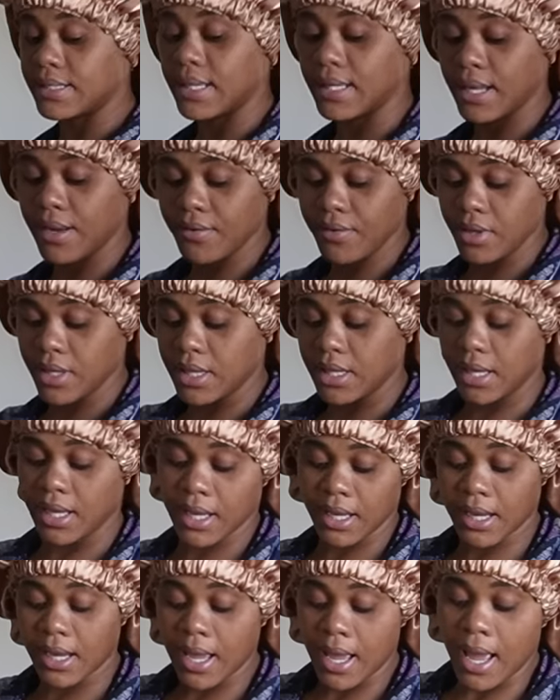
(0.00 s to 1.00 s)
and
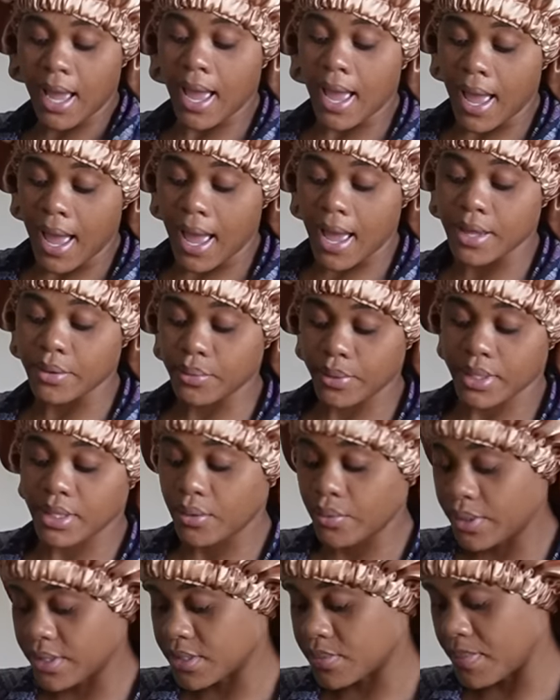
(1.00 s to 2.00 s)
everything and when
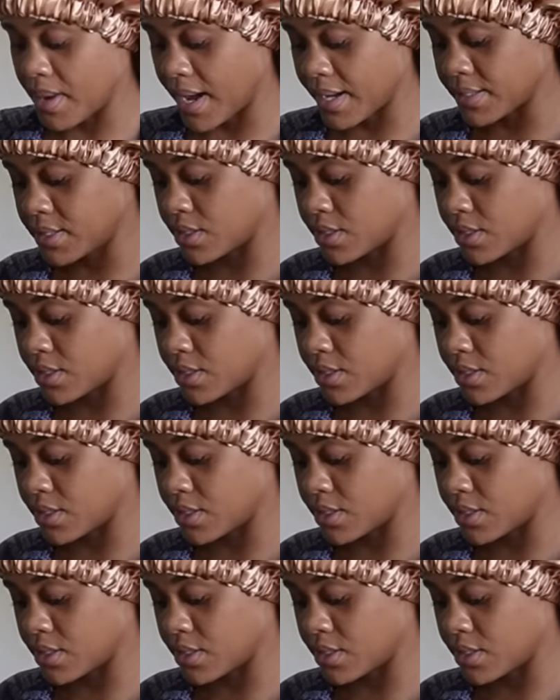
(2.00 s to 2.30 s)
it was my